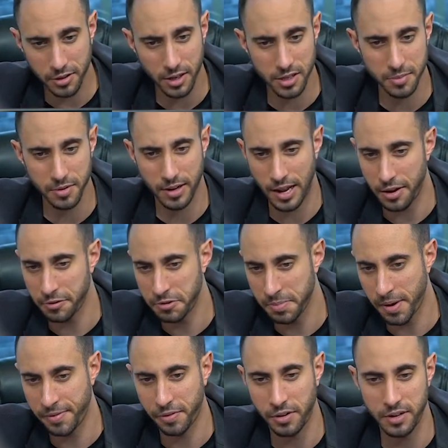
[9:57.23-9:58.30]
customer count grew
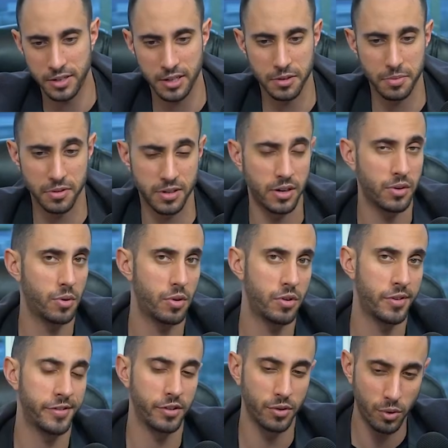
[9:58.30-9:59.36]
by 46% quarter
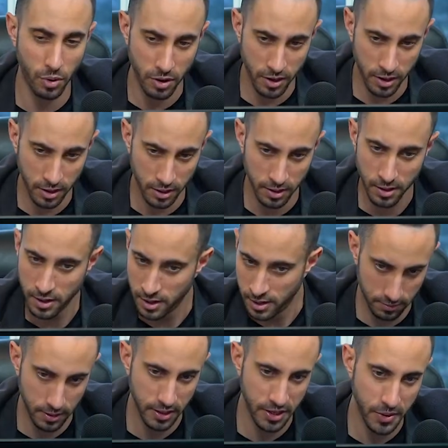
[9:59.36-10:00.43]
over quarter.
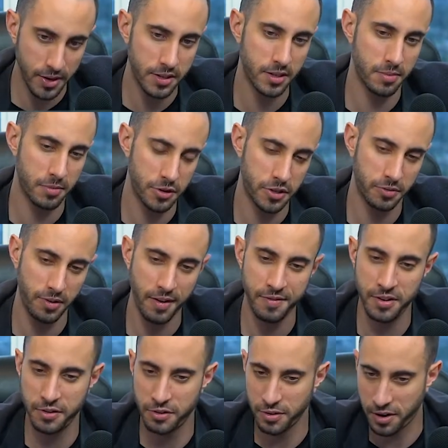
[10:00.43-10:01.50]
US commercial
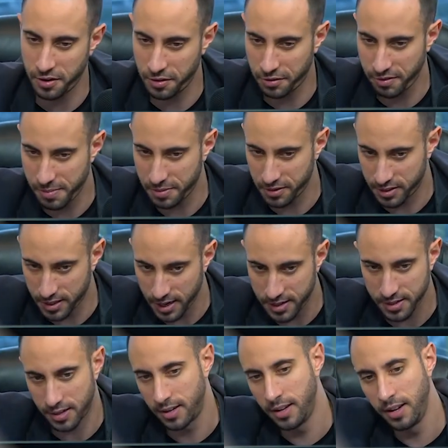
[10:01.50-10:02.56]
revenue grew
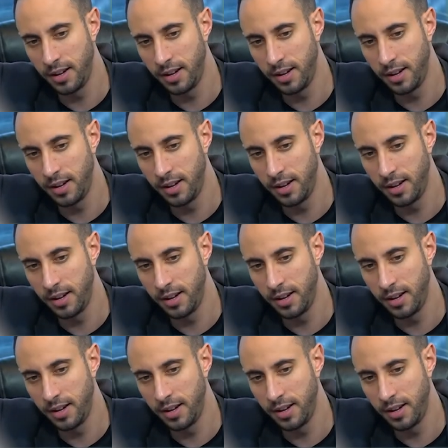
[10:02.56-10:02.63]
103%.